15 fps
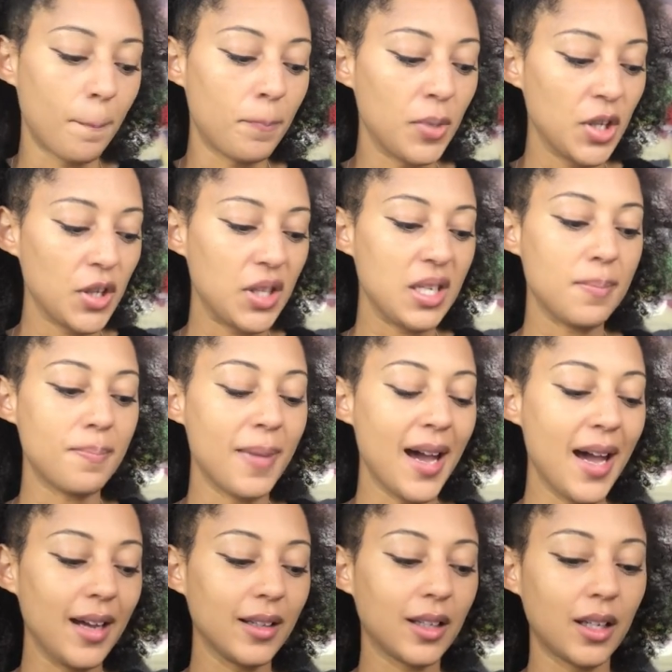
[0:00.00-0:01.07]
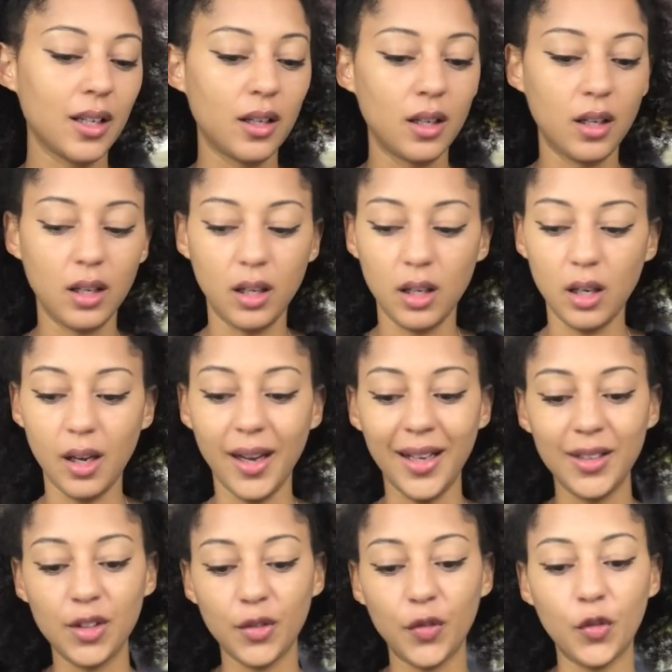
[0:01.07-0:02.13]
but the back
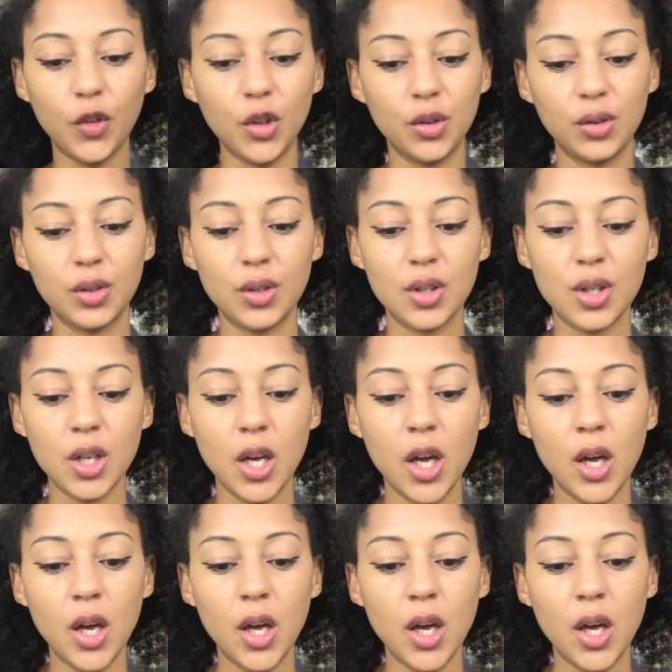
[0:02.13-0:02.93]
and the front